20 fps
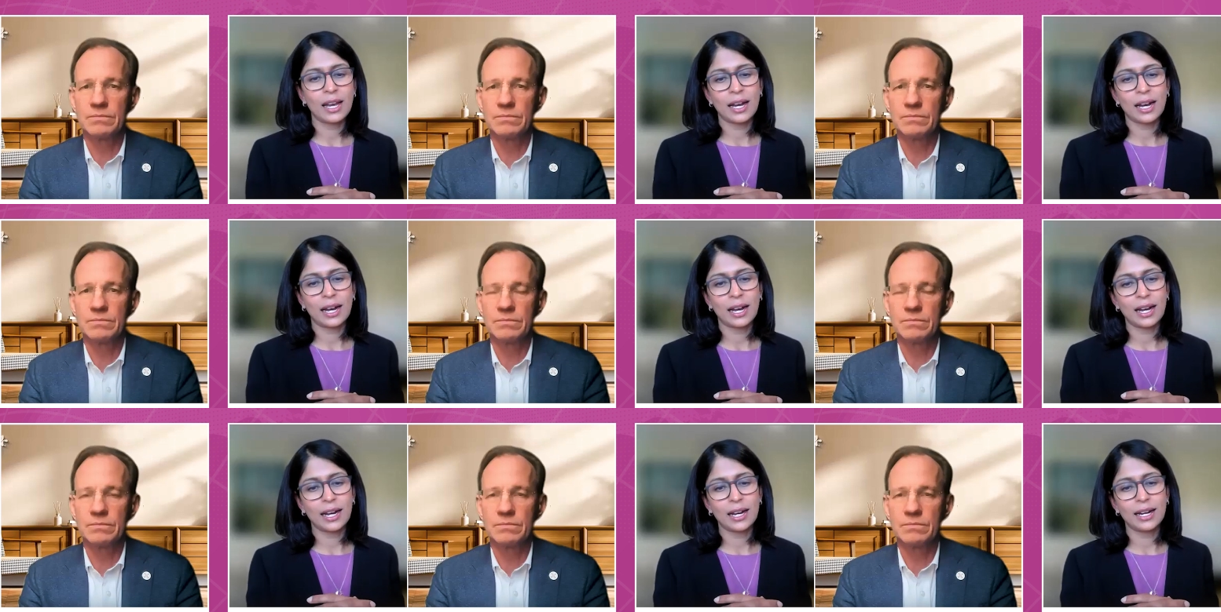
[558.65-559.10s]

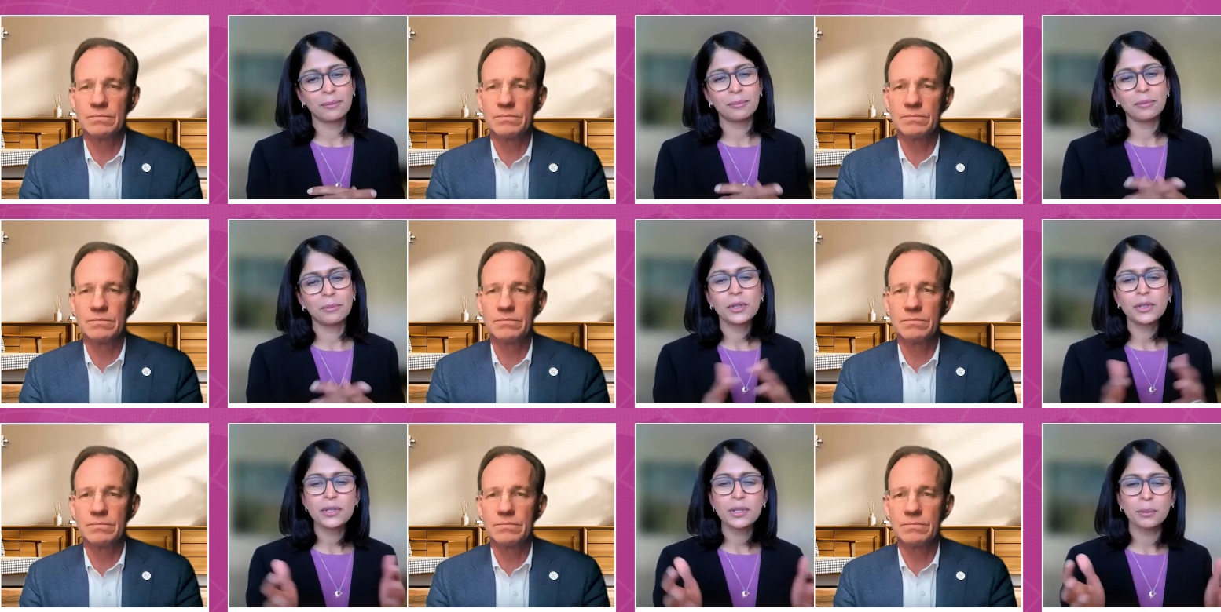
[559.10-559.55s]

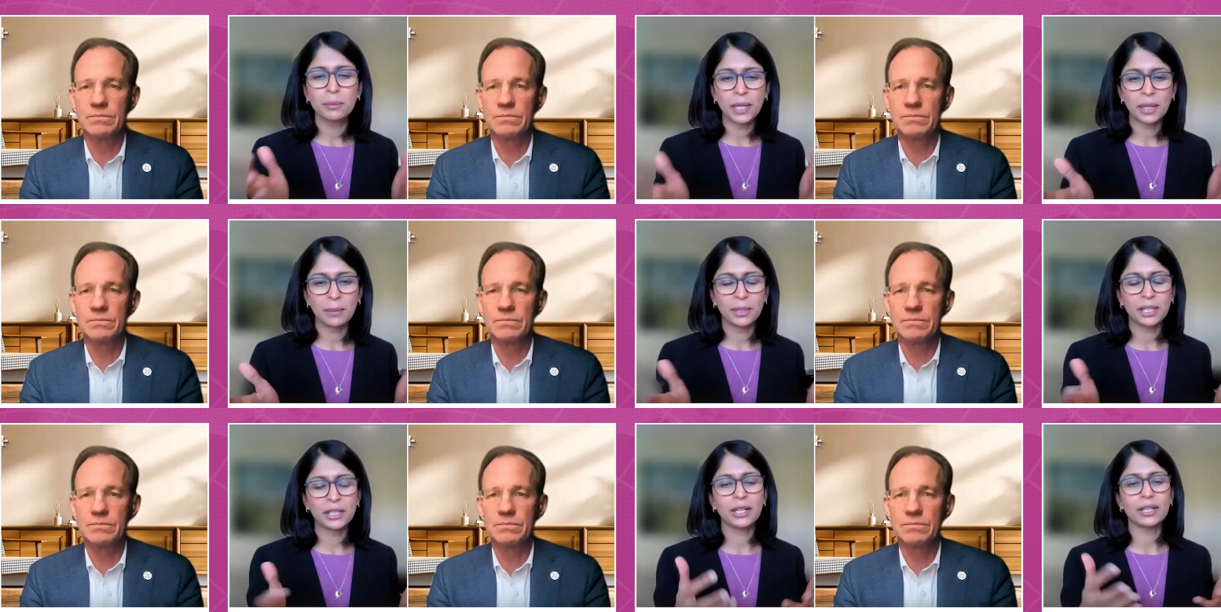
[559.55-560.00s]
Speaker 1: Um, so
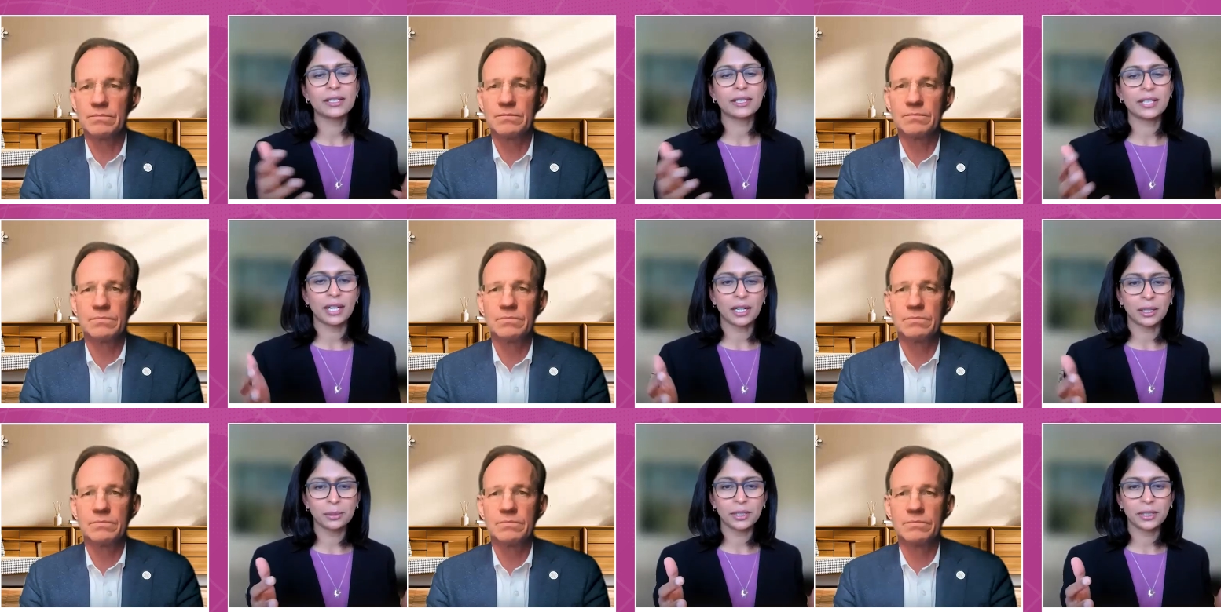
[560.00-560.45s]
maybe not
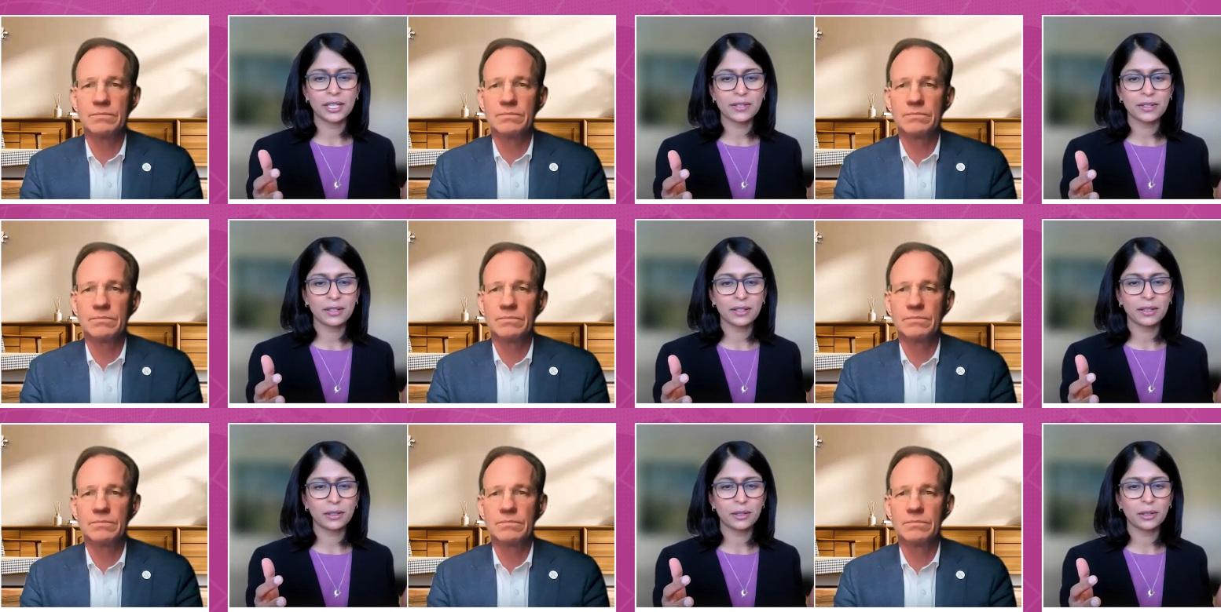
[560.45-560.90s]
terribly
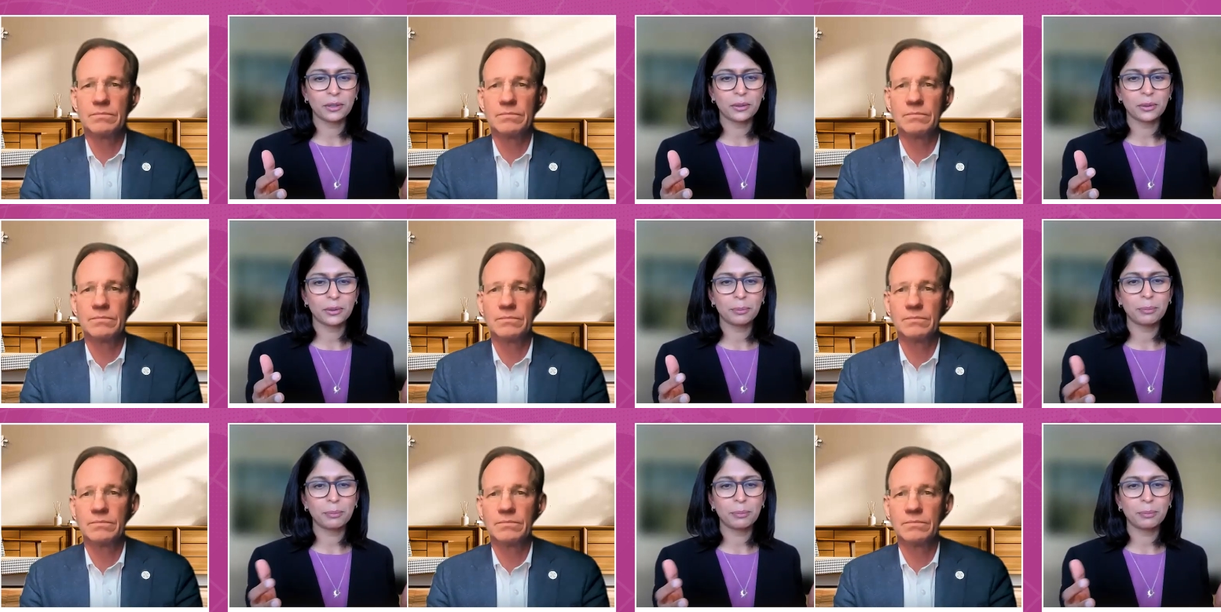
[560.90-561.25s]
so,